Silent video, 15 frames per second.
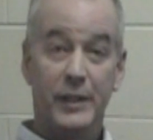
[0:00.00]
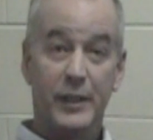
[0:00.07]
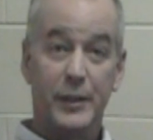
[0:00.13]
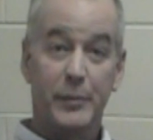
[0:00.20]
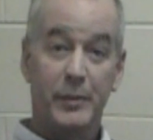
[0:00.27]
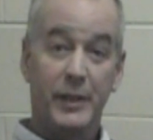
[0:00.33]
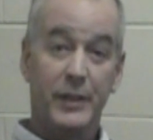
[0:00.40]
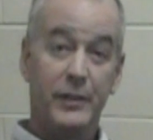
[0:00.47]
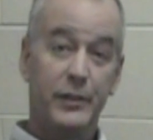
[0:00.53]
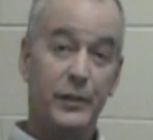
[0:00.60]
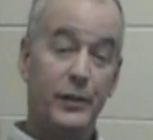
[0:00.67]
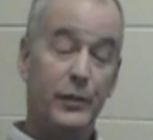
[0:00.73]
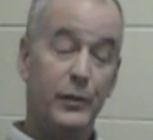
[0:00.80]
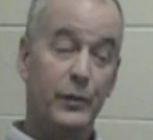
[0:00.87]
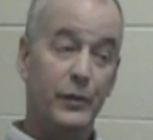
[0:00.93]
this place.
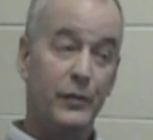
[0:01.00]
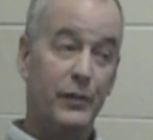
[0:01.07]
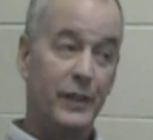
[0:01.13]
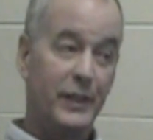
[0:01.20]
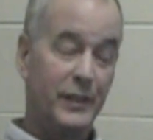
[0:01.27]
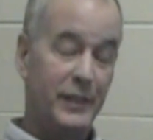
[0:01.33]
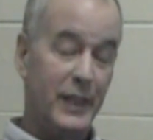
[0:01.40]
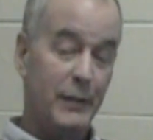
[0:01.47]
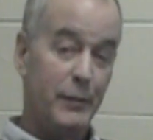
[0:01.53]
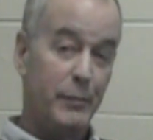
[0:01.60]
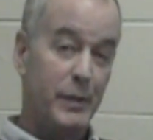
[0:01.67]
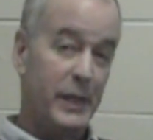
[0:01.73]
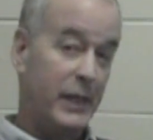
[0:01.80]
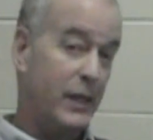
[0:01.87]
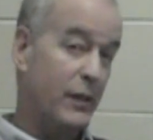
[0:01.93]
So if we could save a
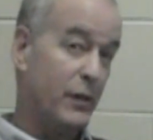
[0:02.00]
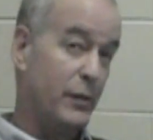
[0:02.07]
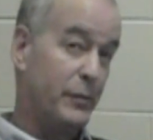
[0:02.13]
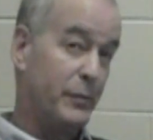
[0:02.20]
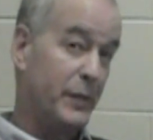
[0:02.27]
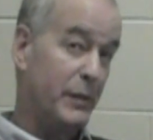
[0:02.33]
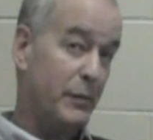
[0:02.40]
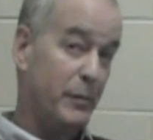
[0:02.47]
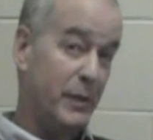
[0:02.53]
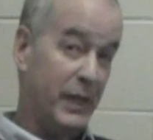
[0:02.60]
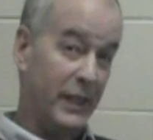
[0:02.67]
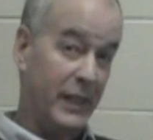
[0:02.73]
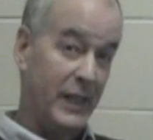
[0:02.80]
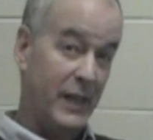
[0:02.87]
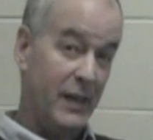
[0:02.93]
buck here or save a buck
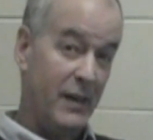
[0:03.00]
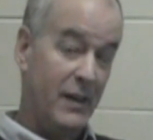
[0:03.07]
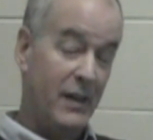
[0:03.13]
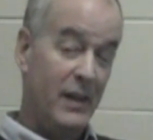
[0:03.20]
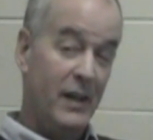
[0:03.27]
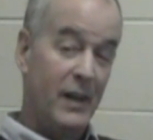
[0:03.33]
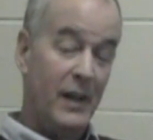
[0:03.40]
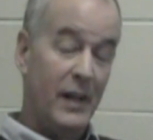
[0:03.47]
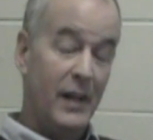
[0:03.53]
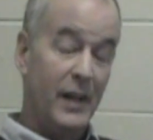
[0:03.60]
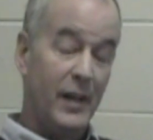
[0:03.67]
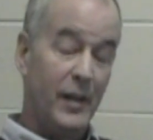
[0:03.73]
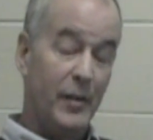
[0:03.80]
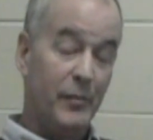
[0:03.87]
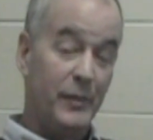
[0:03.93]
there,
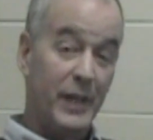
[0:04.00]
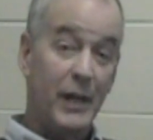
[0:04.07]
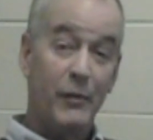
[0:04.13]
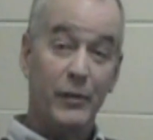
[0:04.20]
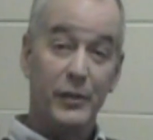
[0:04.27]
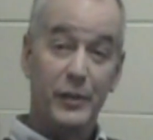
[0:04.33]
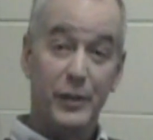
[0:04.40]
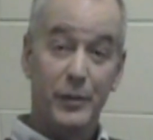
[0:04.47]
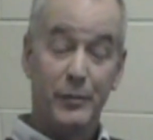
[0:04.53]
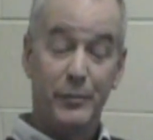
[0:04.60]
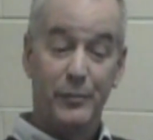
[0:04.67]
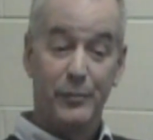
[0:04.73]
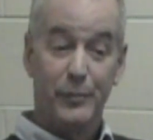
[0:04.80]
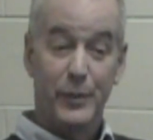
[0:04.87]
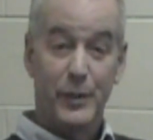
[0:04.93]
that was the
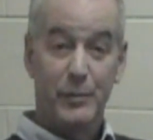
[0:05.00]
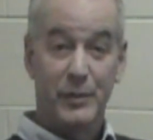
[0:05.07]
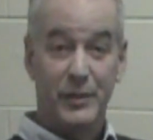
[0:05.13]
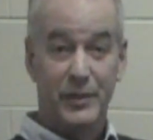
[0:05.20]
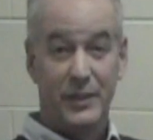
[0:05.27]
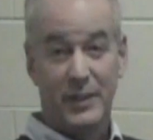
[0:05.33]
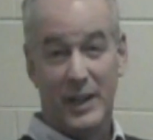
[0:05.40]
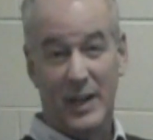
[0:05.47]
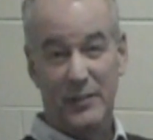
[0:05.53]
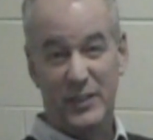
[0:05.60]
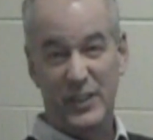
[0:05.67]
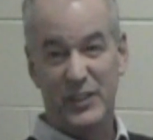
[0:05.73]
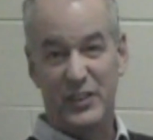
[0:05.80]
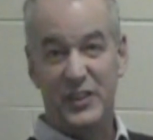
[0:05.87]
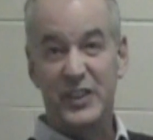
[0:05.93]
purpose. I've
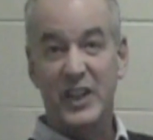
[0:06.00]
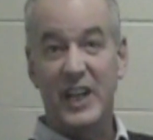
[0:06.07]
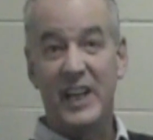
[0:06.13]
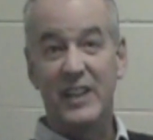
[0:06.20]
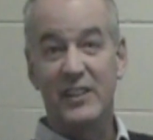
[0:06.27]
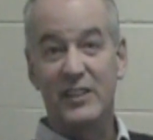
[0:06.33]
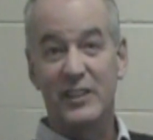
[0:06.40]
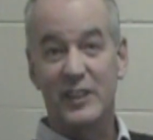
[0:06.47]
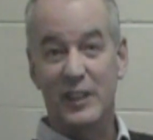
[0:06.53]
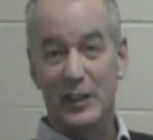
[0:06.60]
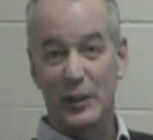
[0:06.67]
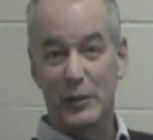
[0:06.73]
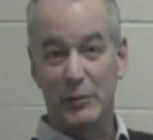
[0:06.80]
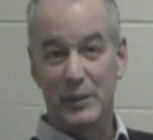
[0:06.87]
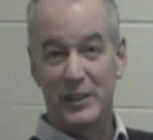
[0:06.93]
since changed a
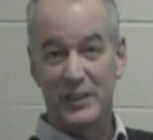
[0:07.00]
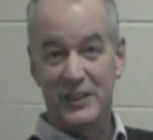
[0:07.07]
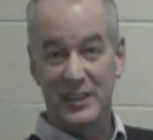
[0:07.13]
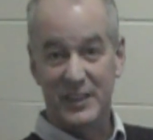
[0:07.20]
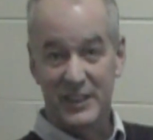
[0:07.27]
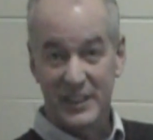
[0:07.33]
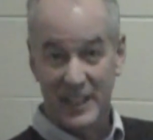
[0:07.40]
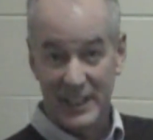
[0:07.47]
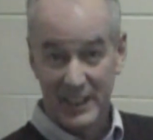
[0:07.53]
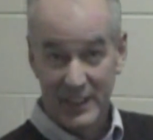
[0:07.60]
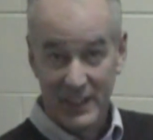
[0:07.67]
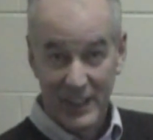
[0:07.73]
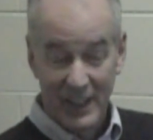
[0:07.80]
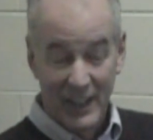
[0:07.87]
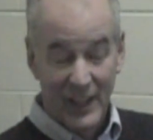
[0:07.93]
little bit since then,
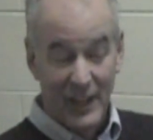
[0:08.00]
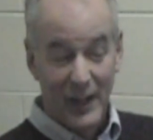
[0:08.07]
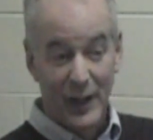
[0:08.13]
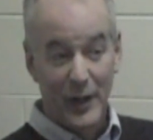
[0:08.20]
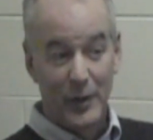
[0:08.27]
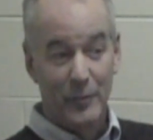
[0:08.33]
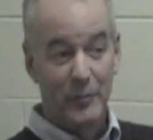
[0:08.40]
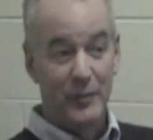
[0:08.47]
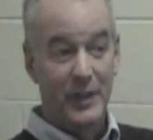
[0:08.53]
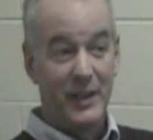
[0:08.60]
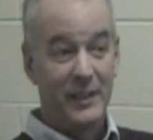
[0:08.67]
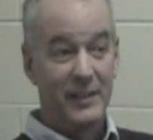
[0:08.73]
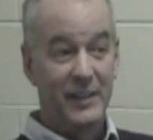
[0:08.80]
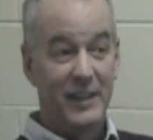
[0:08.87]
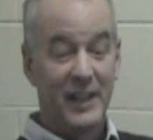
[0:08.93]

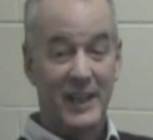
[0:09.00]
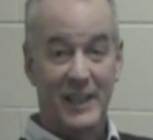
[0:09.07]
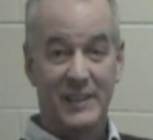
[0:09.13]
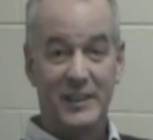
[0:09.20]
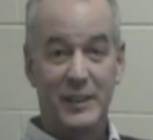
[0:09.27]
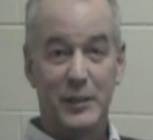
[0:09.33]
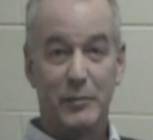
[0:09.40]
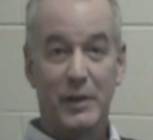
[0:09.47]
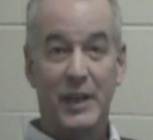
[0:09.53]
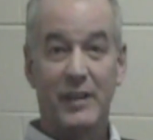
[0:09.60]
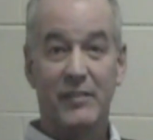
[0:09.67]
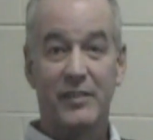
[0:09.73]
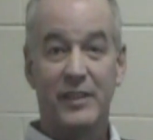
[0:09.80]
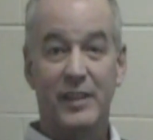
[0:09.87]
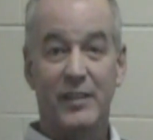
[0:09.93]
and I see the
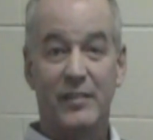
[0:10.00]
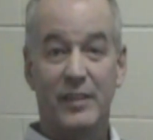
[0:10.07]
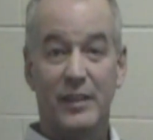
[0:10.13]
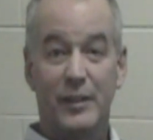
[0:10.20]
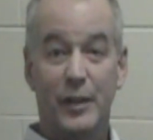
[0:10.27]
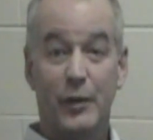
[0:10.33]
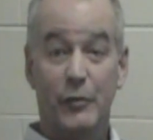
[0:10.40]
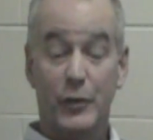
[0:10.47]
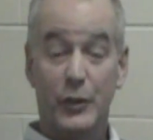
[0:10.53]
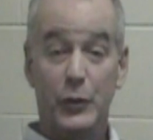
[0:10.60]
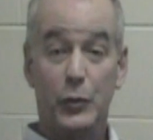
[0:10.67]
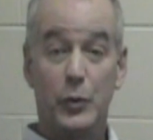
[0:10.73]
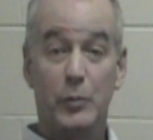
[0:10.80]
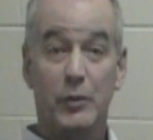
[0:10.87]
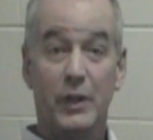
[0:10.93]
benefit of
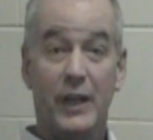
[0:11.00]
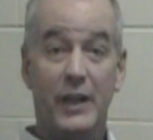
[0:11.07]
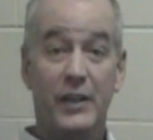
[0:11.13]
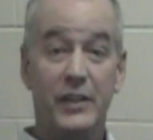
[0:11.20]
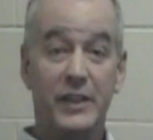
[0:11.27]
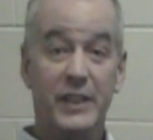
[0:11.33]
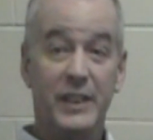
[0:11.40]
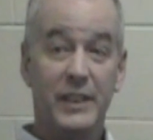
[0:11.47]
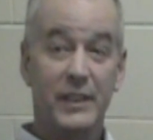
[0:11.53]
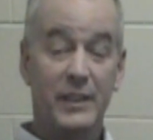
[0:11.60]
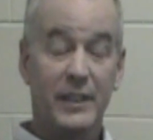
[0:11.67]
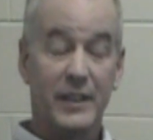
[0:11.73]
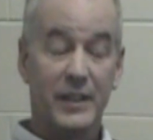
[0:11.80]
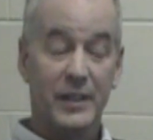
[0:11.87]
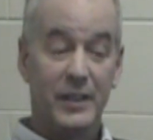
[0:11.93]
renewable energy, and
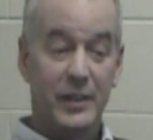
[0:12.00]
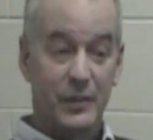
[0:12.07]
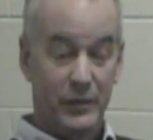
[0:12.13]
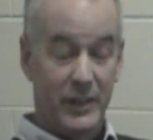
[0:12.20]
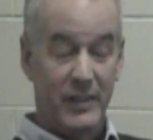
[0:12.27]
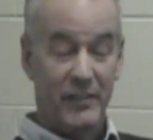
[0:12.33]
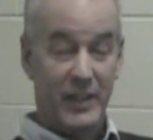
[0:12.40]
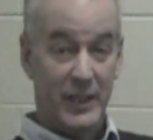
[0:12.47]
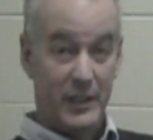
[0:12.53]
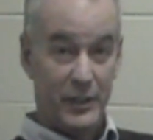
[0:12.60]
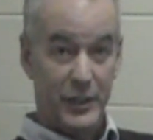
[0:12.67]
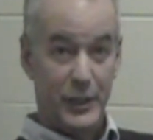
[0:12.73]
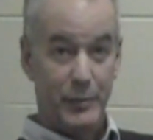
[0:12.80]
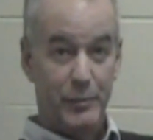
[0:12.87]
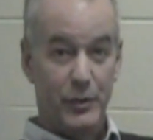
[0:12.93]
we have an
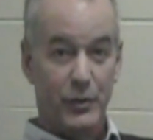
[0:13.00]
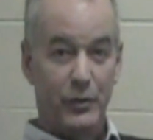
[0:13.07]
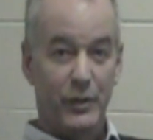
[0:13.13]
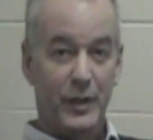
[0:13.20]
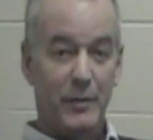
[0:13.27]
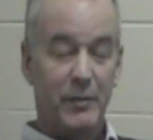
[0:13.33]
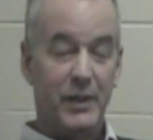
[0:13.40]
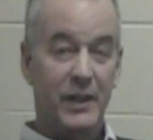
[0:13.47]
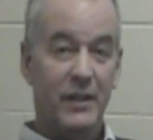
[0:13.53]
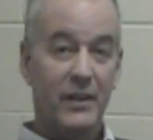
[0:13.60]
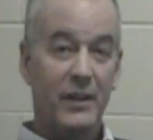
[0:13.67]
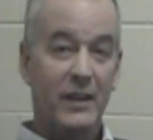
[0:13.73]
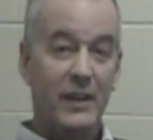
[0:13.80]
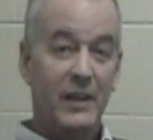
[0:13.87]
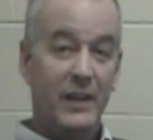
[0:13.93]
energy program here,
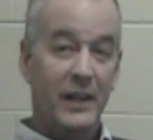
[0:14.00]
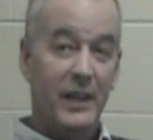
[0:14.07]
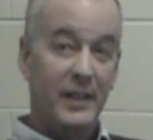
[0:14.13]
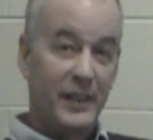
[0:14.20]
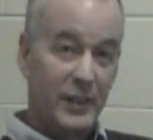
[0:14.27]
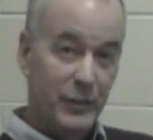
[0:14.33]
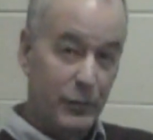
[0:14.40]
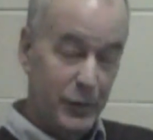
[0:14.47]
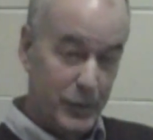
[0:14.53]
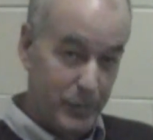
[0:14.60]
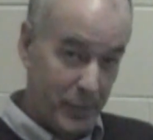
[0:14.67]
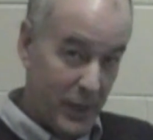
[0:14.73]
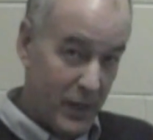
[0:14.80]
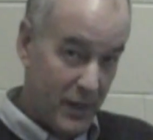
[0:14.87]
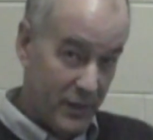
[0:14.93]
and this was
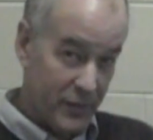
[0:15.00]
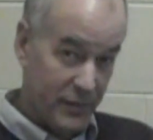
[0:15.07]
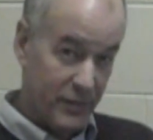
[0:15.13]
part of